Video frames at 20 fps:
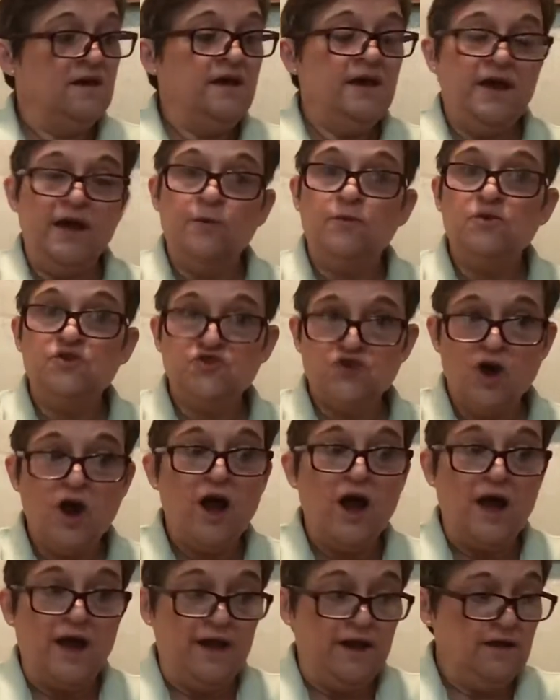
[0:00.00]
It will
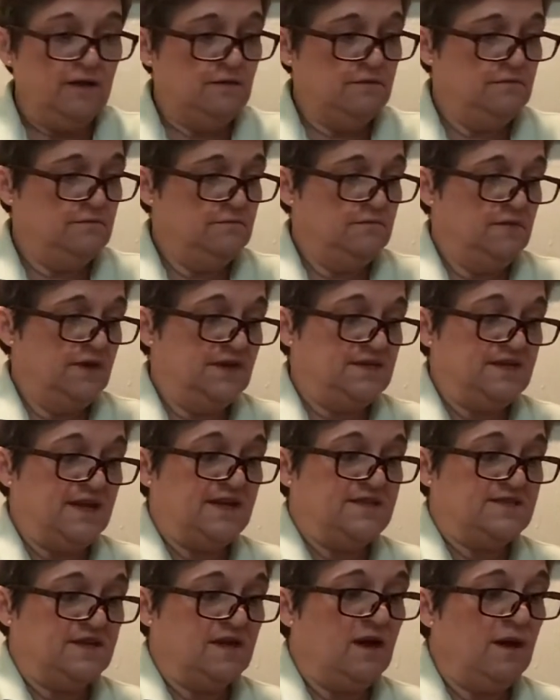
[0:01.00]
dry. It
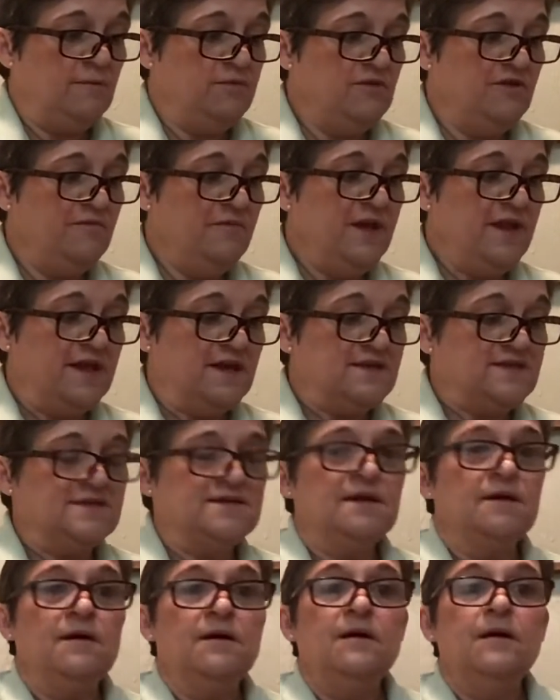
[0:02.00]
takes a couple of minutes,
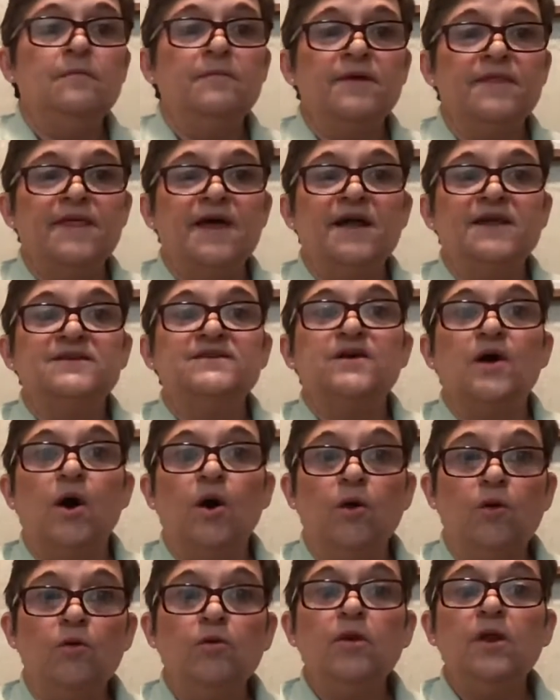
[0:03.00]
but that is
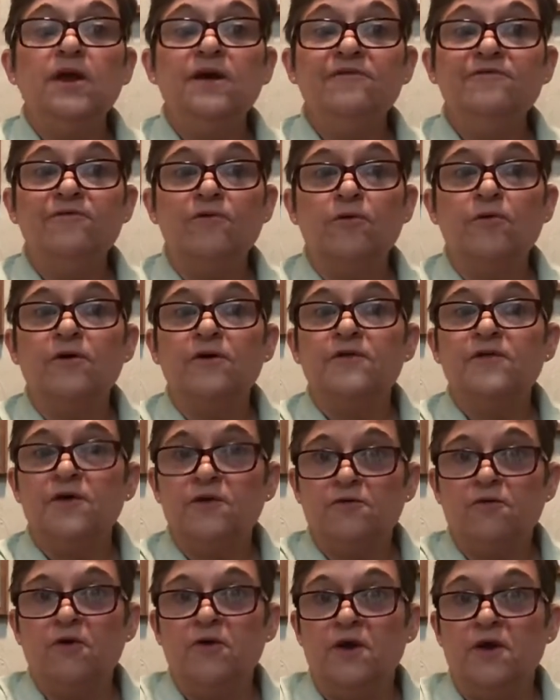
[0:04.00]
only for the
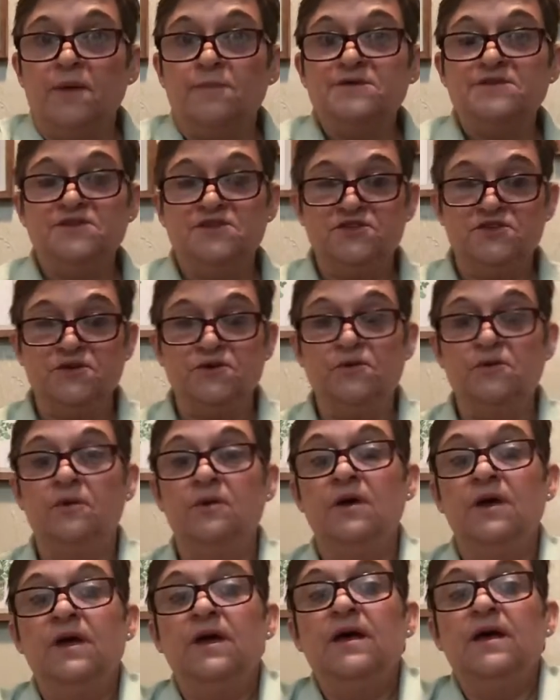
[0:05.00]
grown-ups to do.
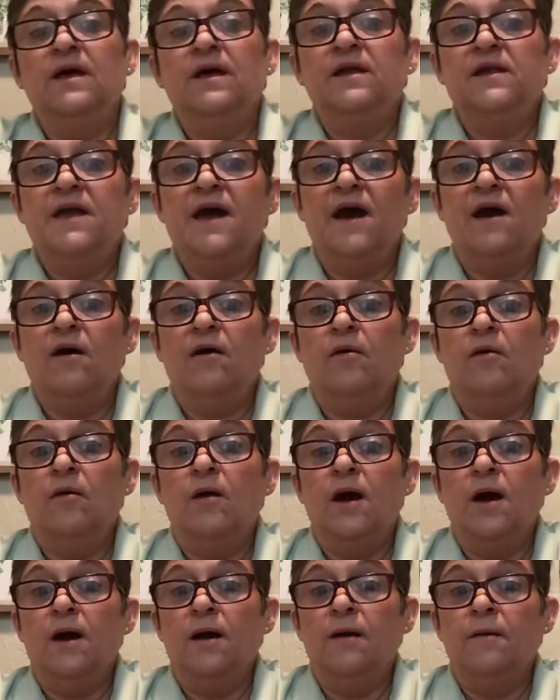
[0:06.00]

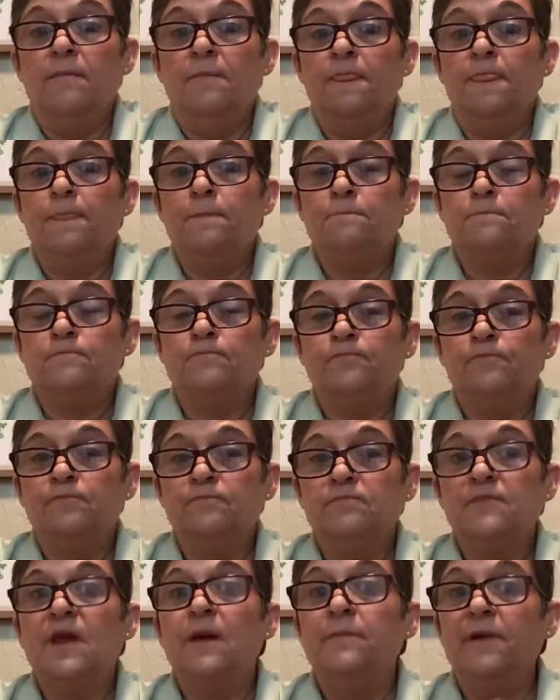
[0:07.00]
Now,
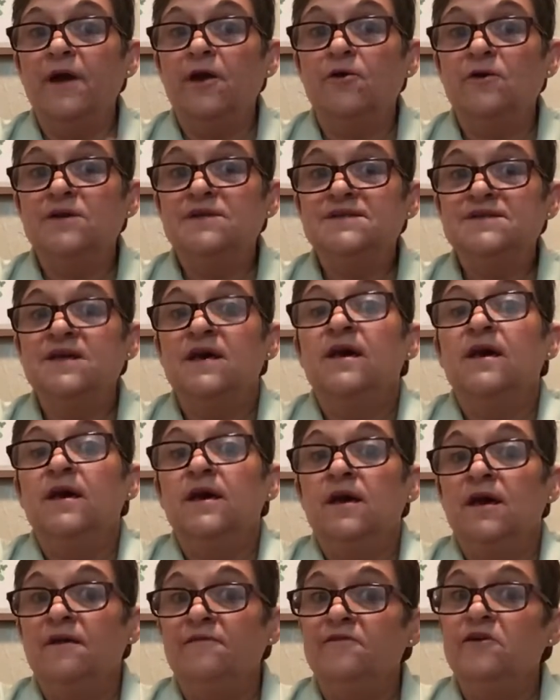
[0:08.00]
parents,
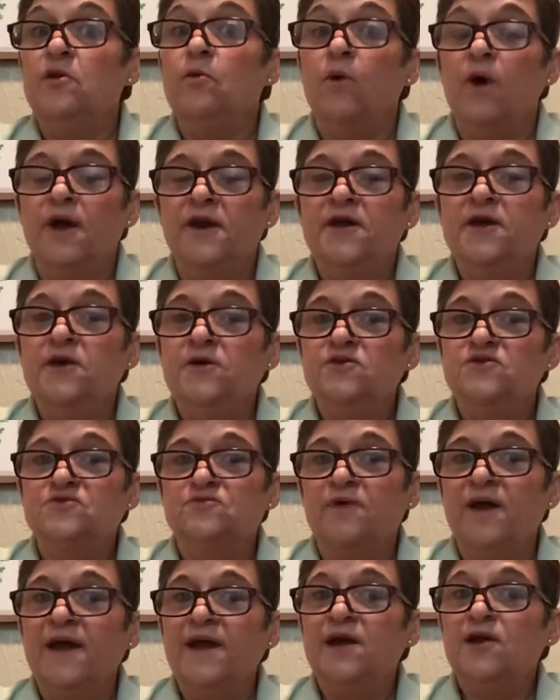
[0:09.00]
if you want to use
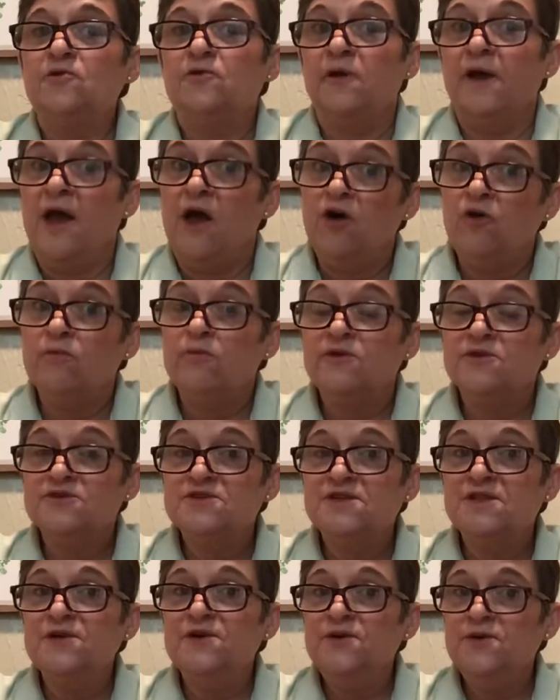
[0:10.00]
regular
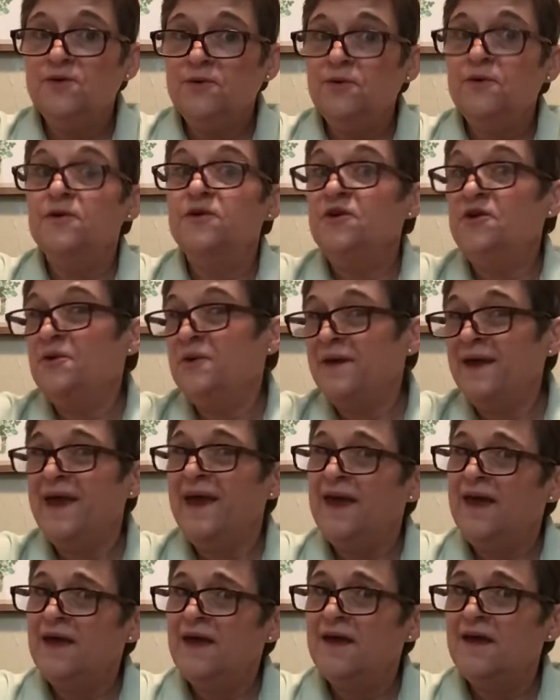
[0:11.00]
Elmer's glue, you
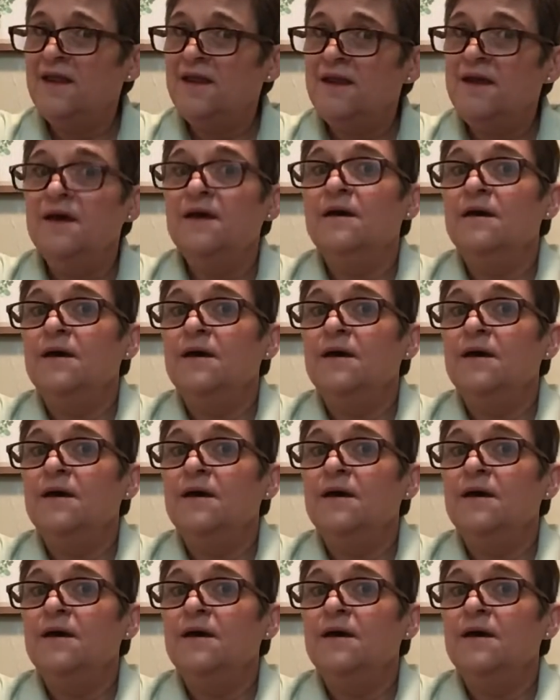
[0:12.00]
can.